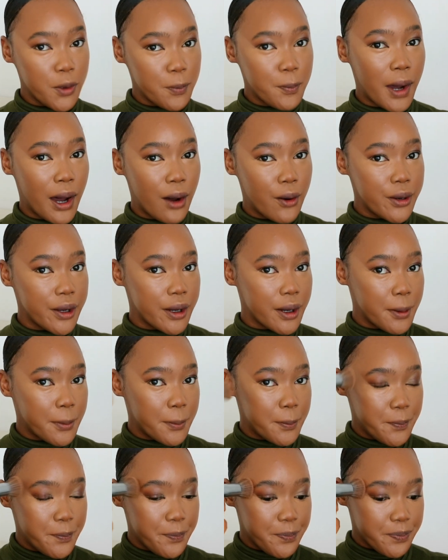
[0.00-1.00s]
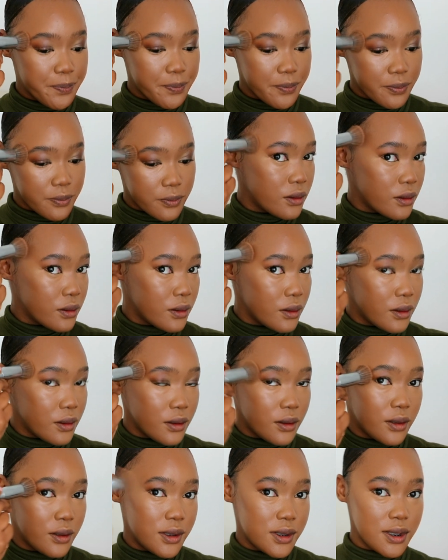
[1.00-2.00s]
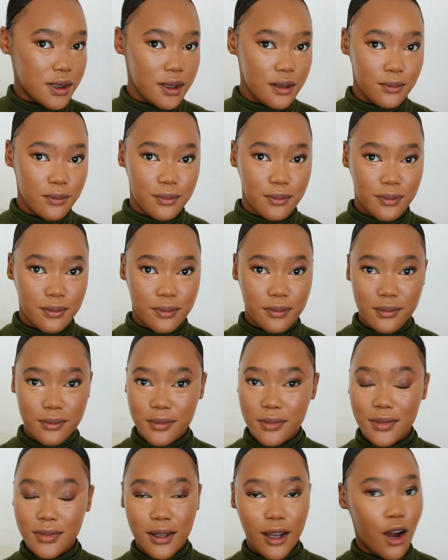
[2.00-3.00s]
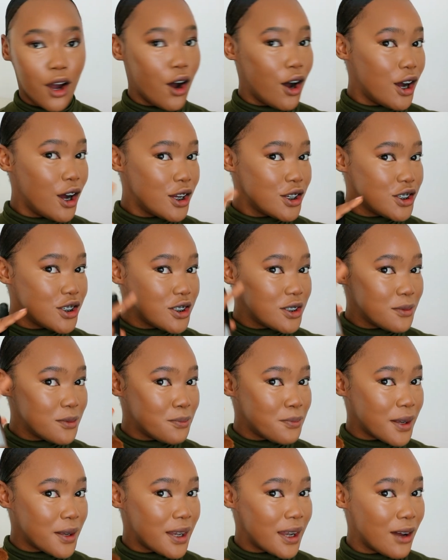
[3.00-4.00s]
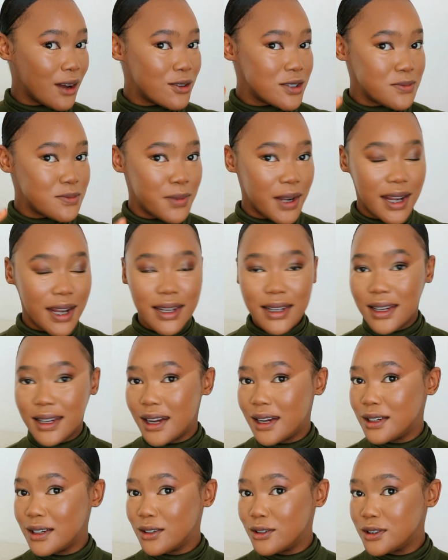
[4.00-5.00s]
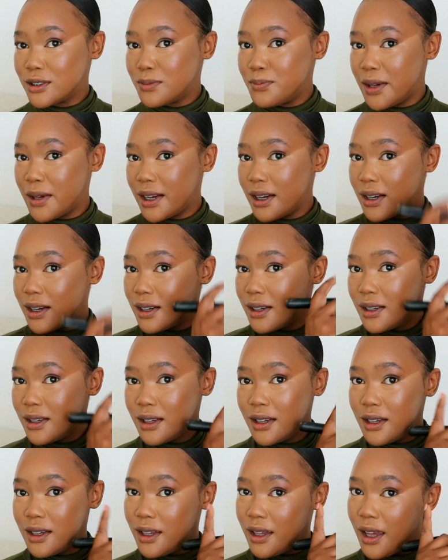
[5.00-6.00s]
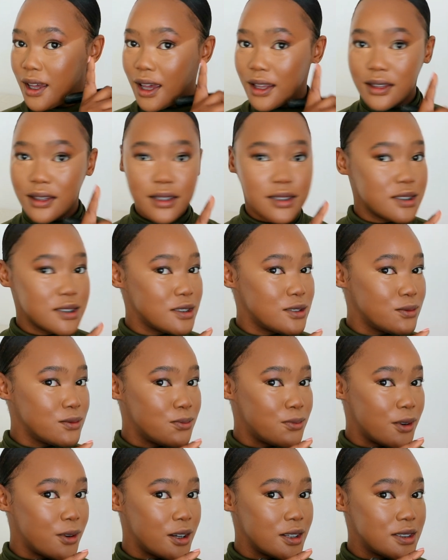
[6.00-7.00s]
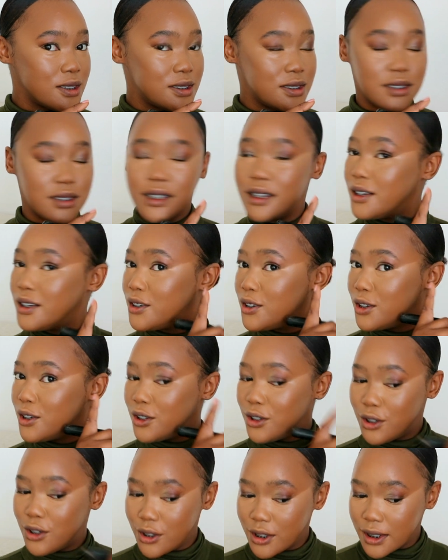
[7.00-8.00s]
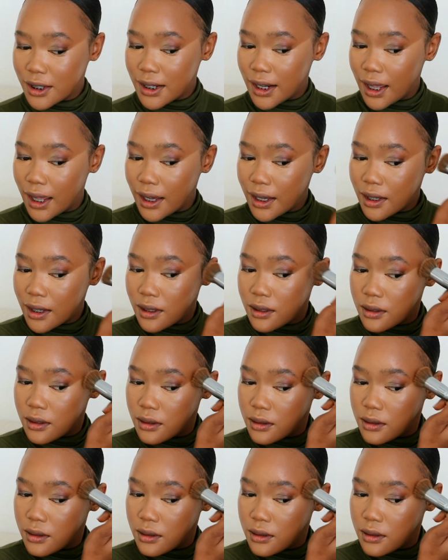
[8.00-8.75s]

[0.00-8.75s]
powder. See, harsh, but now it's blended and it looks better, and this is what it looked like.